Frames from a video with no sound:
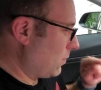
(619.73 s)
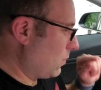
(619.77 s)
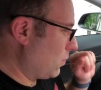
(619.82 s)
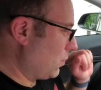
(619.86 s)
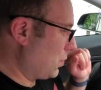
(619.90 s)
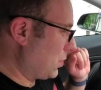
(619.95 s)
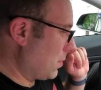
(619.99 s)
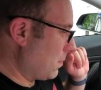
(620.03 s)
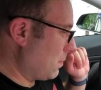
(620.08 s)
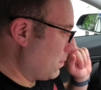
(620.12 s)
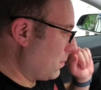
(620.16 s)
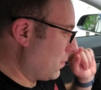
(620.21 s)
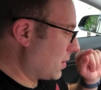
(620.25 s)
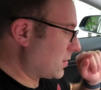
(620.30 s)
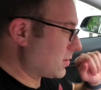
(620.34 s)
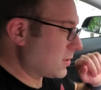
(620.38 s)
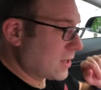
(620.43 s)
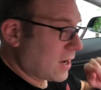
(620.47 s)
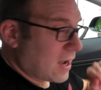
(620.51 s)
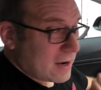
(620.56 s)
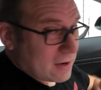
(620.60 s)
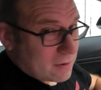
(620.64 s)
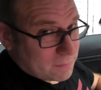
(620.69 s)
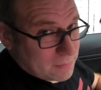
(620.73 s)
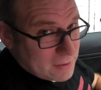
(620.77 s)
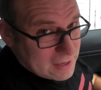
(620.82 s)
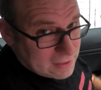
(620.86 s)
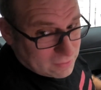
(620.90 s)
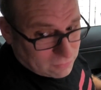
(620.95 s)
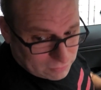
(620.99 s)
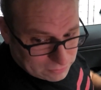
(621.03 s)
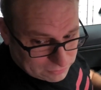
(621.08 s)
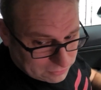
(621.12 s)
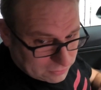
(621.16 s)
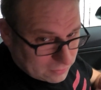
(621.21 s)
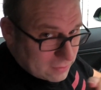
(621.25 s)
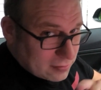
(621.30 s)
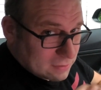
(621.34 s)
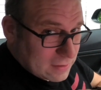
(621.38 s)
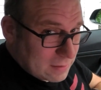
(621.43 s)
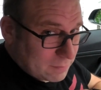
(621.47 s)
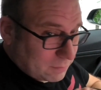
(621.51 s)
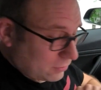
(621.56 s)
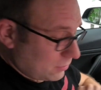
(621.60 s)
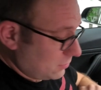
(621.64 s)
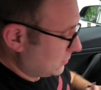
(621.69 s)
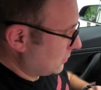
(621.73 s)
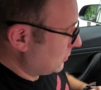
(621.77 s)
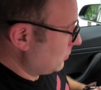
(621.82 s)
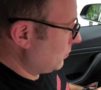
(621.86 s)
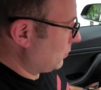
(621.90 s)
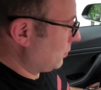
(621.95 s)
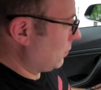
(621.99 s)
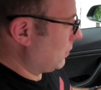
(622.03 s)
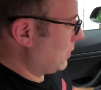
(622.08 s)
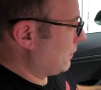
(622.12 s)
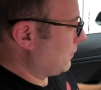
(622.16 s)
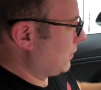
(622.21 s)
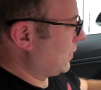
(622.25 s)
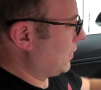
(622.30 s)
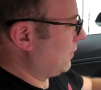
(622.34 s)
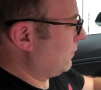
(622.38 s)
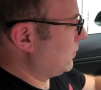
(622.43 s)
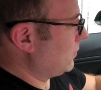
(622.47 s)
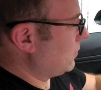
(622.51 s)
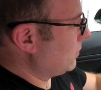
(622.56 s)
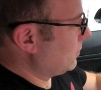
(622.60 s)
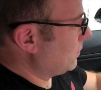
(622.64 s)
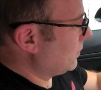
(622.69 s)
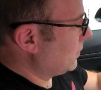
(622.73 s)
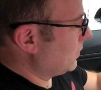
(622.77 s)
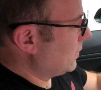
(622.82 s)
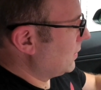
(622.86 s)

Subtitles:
with a much higher bandwidth than Bluetooth will ever give you.